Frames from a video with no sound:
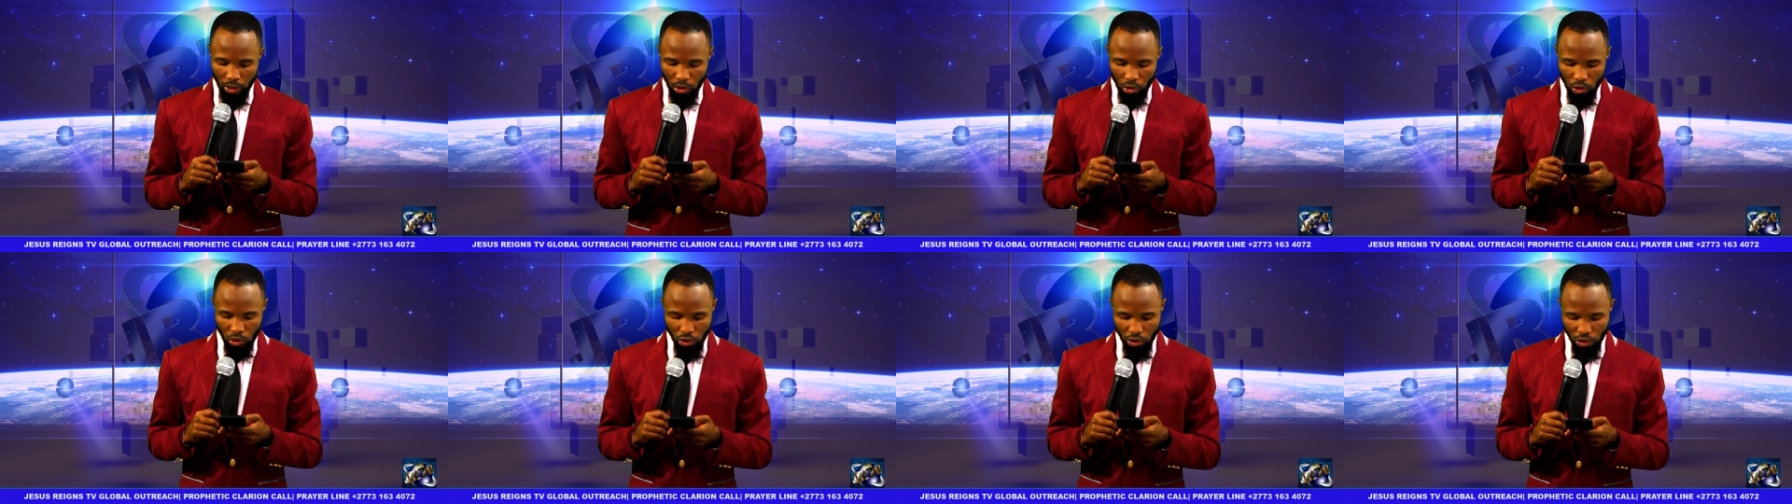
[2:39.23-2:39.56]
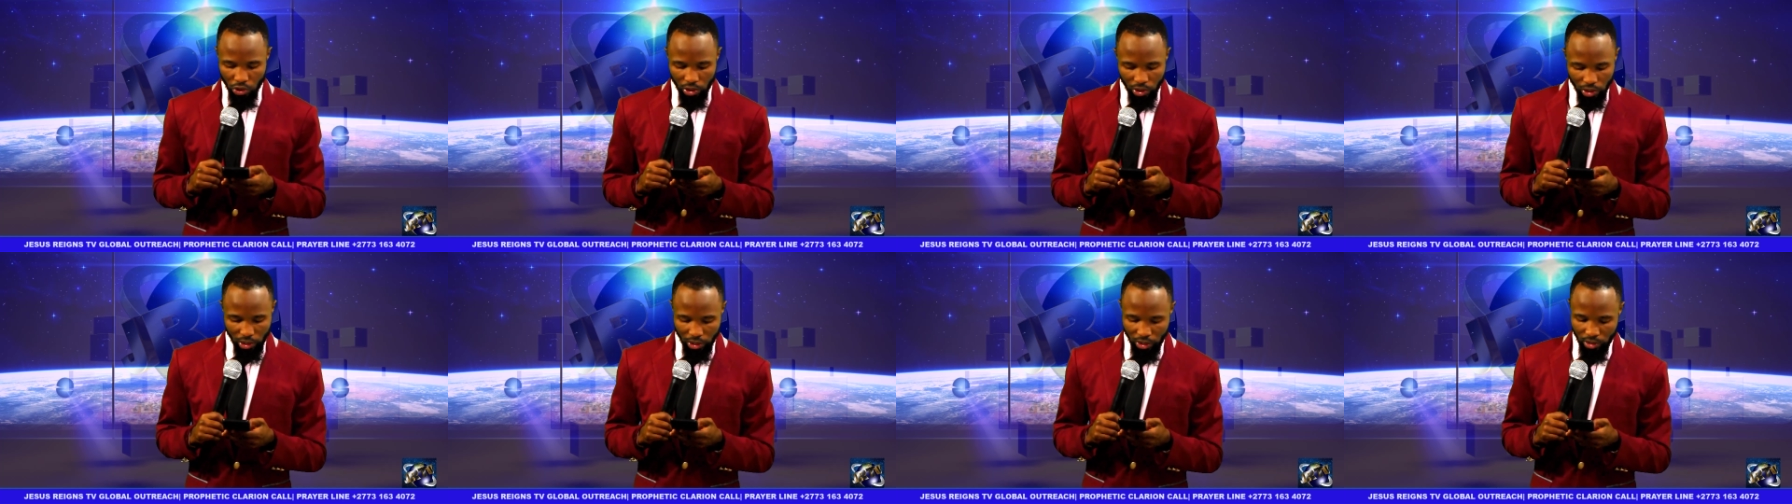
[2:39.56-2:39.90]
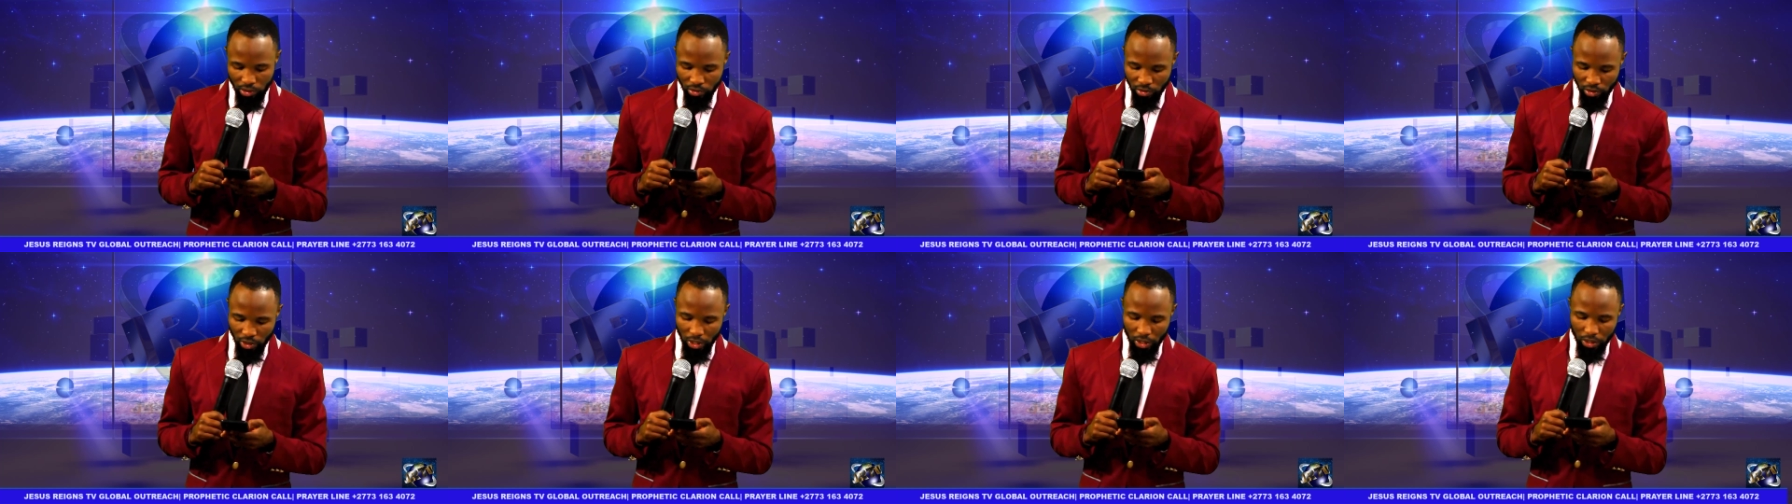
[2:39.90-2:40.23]
She
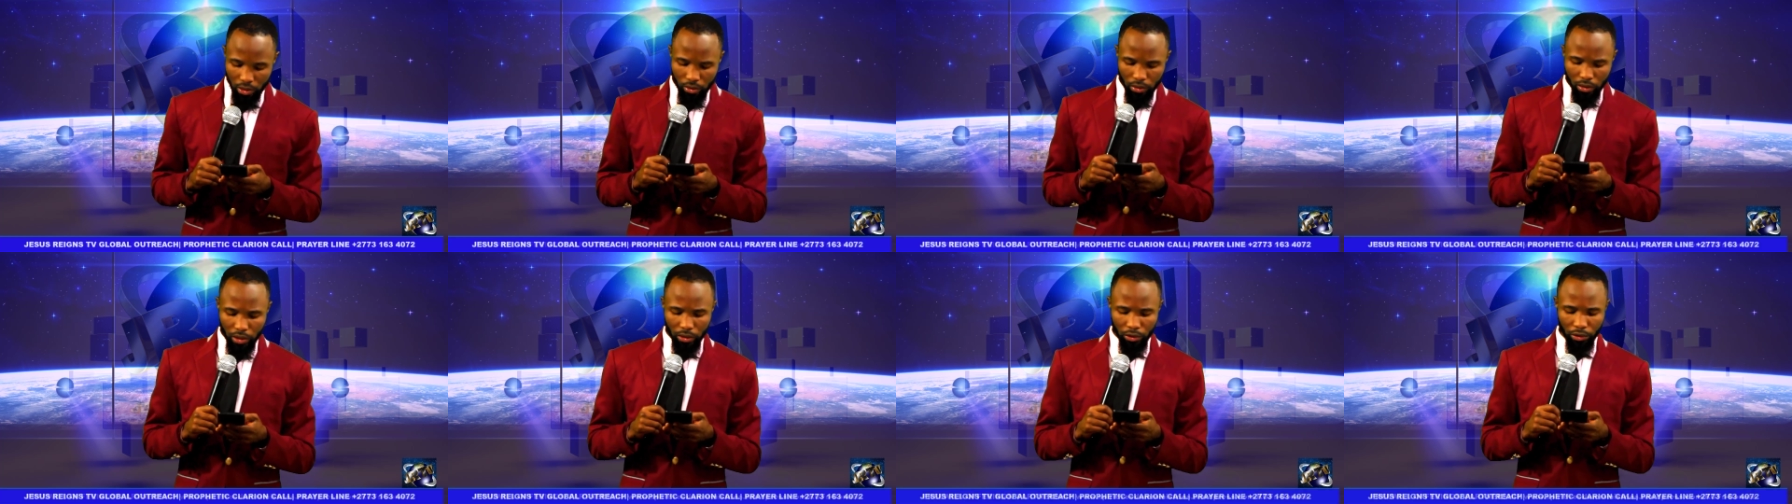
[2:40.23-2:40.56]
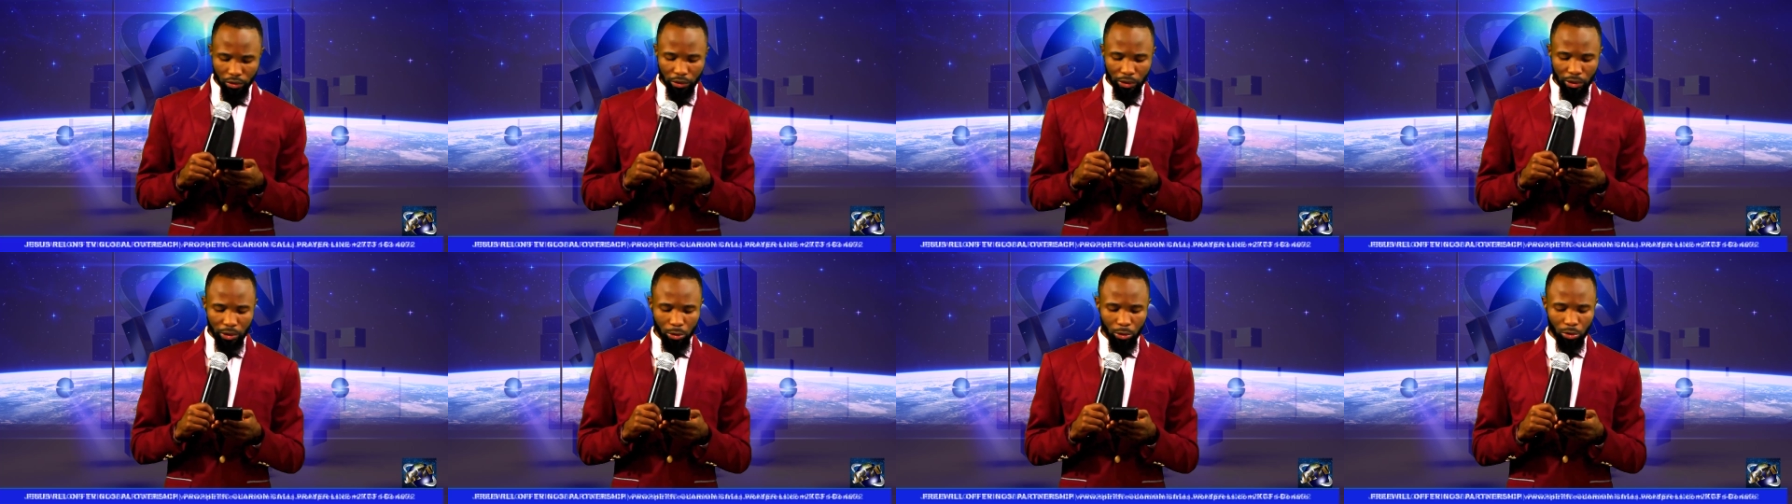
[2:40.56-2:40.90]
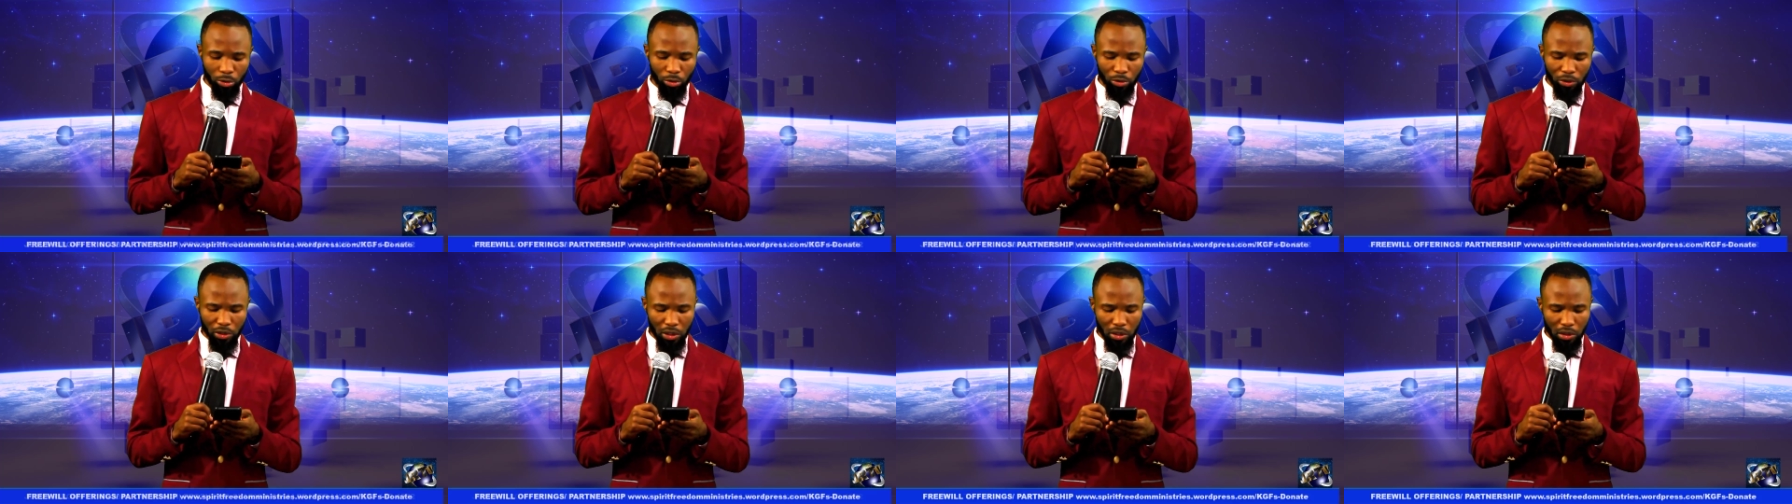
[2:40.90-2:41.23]
is in the radio